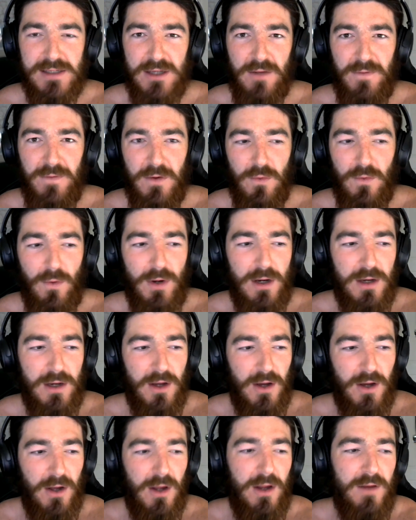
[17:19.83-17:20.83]
So if you want to
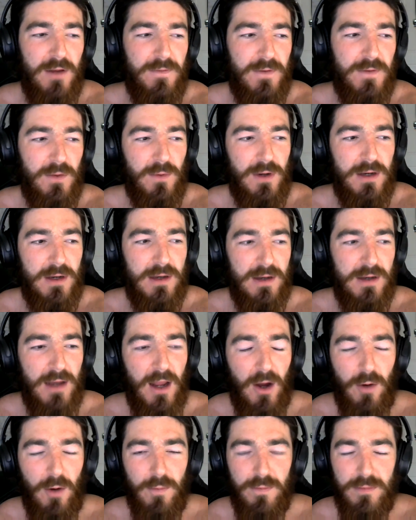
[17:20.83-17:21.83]
know, if you want
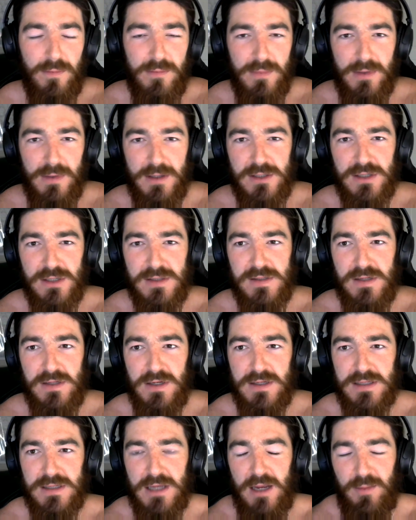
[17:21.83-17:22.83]
help adjusting
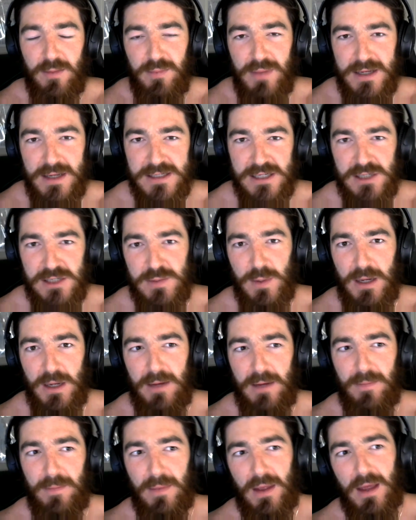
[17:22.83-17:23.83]
your sleep, message
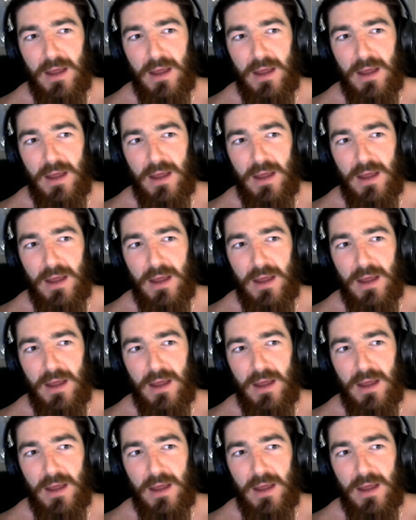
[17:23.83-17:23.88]
me